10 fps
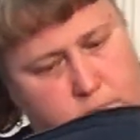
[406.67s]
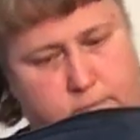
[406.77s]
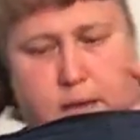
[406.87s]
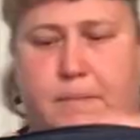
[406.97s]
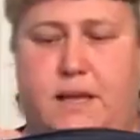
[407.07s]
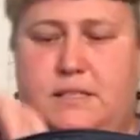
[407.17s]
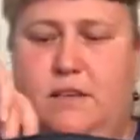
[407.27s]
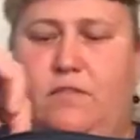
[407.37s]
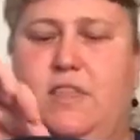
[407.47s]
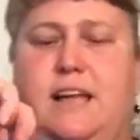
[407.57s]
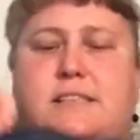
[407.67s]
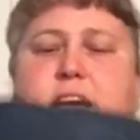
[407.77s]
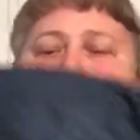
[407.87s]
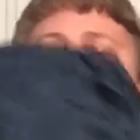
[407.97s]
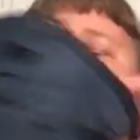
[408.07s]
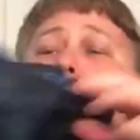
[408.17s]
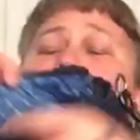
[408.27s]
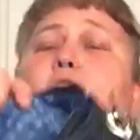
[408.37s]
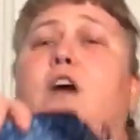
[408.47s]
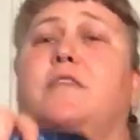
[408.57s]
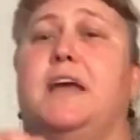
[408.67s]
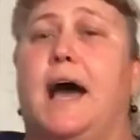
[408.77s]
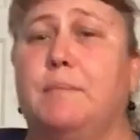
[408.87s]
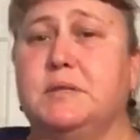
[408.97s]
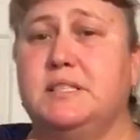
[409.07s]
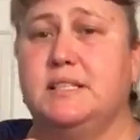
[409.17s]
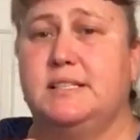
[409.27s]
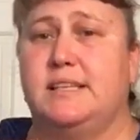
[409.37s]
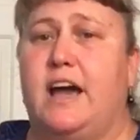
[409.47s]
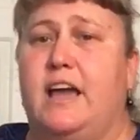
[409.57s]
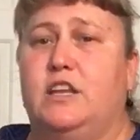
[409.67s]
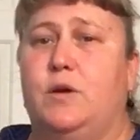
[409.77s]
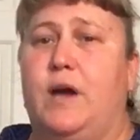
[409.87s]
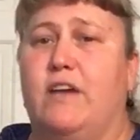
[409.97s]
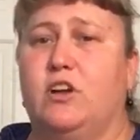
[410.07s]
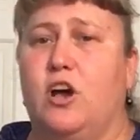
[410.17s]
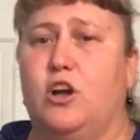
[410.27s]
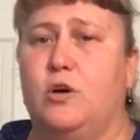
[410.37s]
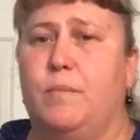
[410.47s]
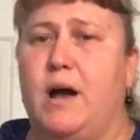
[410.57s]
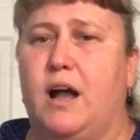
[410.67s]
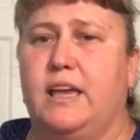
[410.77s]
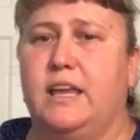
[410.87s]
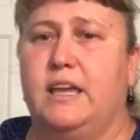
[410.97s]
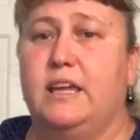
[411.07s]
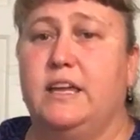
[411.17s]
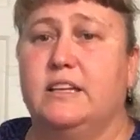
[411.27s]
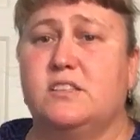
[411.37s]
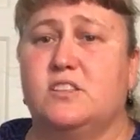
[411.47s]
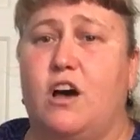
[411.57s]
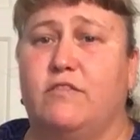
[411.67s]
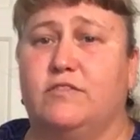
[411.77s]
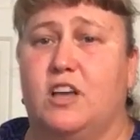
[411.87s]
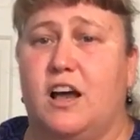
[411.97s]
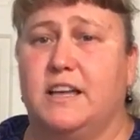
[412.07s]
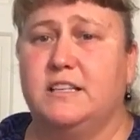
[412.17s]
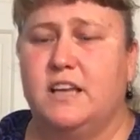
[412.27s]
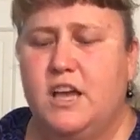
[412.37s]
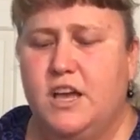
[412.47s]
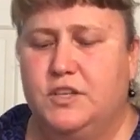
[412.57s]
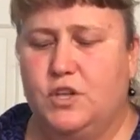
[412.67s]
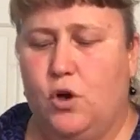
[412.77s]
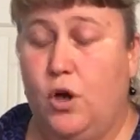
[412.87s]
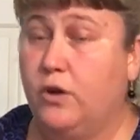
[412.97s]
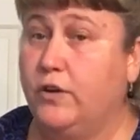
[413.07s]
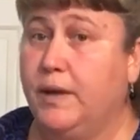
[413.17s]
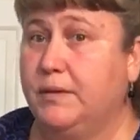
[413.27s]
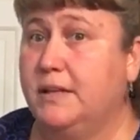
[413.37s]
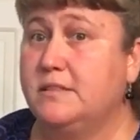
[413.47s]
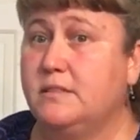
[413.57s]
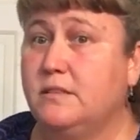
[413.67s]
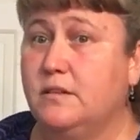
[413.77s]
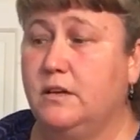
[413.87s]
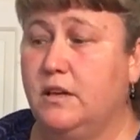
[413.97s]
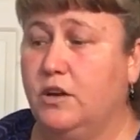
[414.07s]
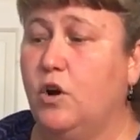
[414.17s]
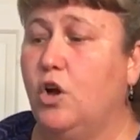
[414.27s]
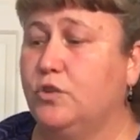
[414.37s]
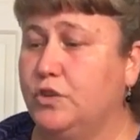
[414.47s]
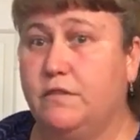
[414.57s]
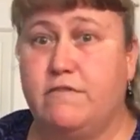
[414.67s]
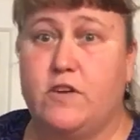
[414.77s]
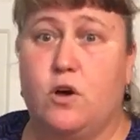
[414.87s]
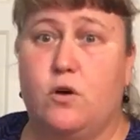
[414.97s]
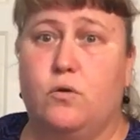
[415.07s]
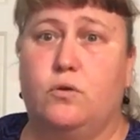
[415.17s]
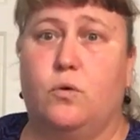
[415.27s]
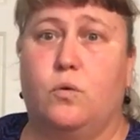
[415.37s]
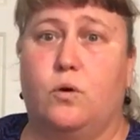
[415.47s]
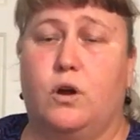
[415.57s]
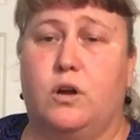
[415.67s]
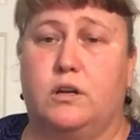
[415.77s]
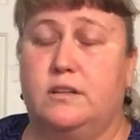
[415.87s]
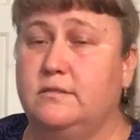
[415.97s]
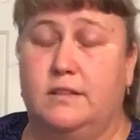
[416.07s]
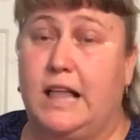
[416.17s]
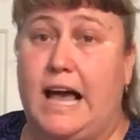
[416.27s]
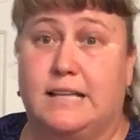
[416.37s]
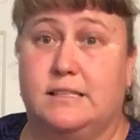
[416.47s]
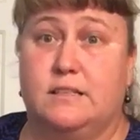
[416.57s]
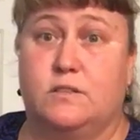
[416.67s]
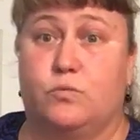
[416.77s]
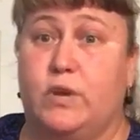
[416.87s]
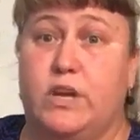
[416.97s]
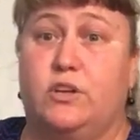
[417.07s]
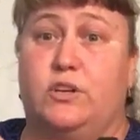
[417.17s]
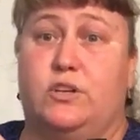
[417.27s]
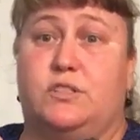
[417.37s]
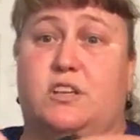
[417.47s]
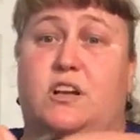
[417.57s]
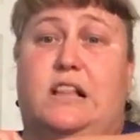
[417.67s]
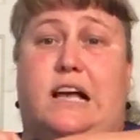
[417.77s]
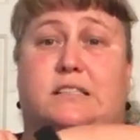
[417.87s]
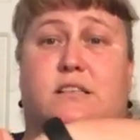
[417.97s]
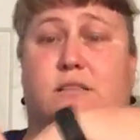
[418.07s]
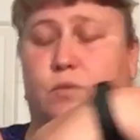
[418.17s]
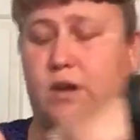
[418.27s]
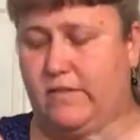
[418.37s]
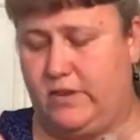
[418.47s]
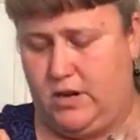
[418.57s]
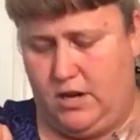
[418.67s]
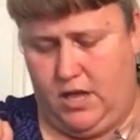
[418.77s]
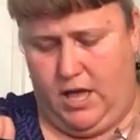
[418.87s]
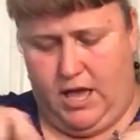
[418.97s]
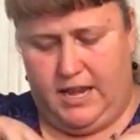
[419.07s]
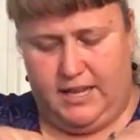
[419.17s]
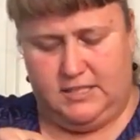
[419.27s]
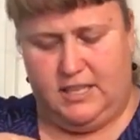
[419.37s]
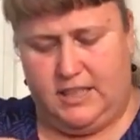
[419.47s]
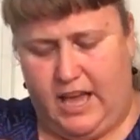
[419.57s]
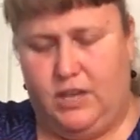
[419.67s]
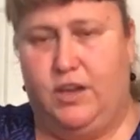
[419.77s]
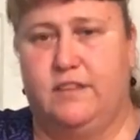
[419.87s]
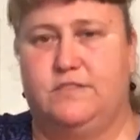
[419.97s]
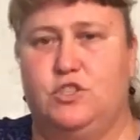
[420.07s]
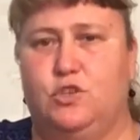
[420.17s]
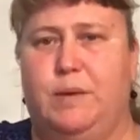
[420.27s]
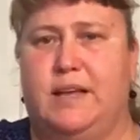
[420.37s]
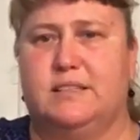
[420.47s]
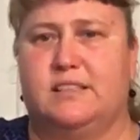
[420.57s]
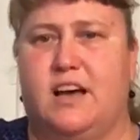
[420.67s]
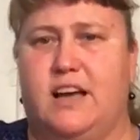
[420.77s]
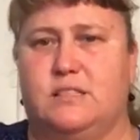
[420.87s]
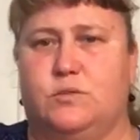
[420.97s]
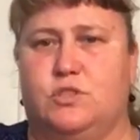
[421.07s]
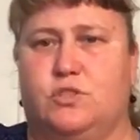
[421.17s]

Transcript: Yep, that's it for that side. On the opposite side, you have a cargo pocket. It is soft lined, so a great place to, you know, alternate phone or glasses, readers, sunglasses, whatever. Next to that, you have two pen slots, which is